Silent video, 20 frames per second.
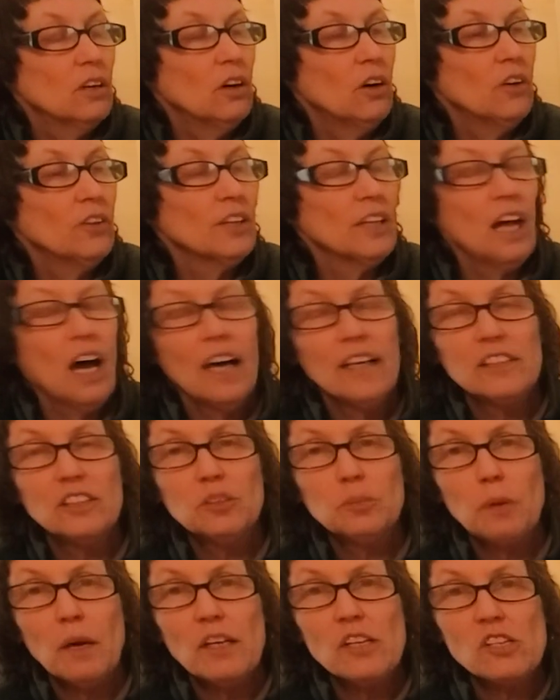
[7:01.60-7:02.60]
online
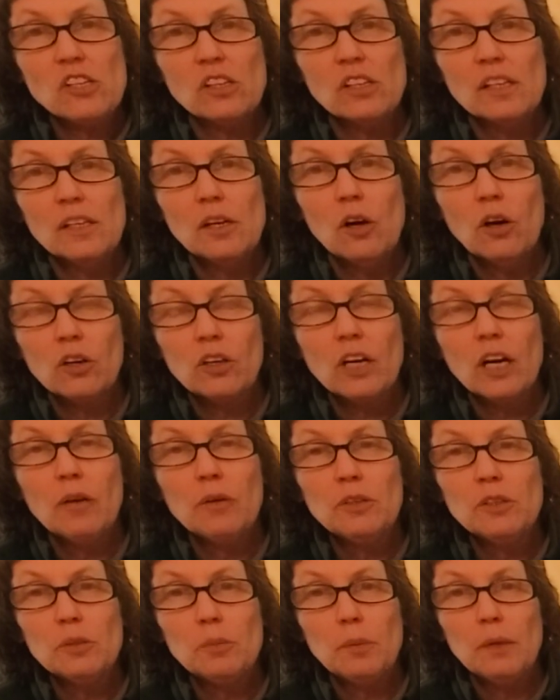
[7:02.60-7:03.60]
especially, are
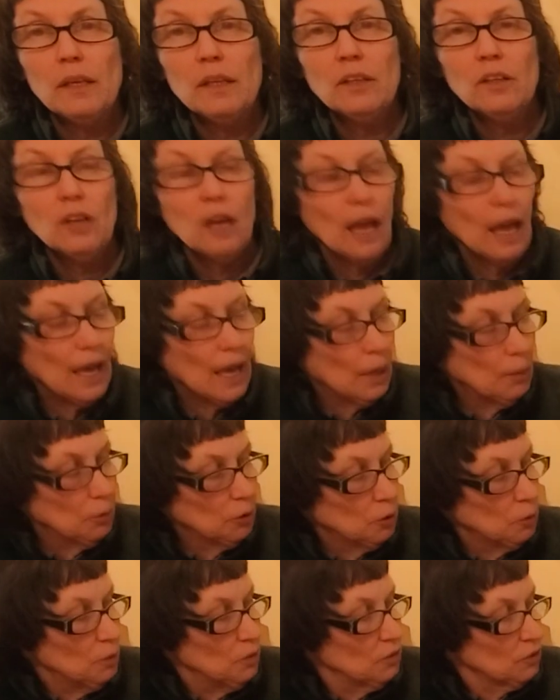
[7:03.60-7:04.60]
going to be
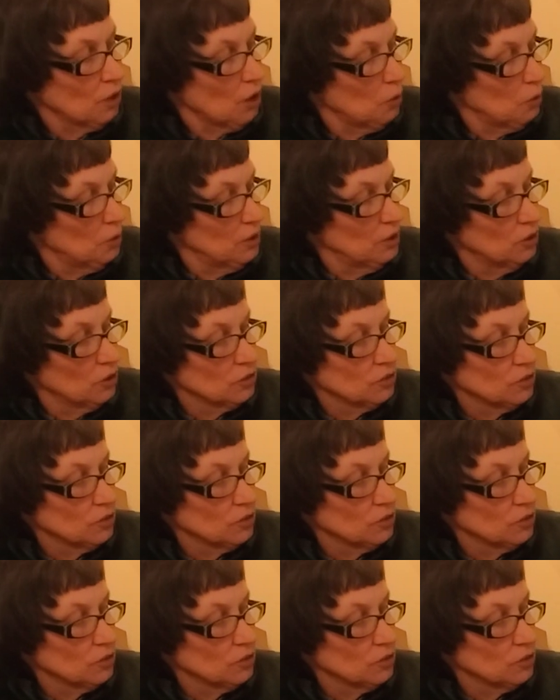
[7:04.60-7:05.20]
able to be grown in your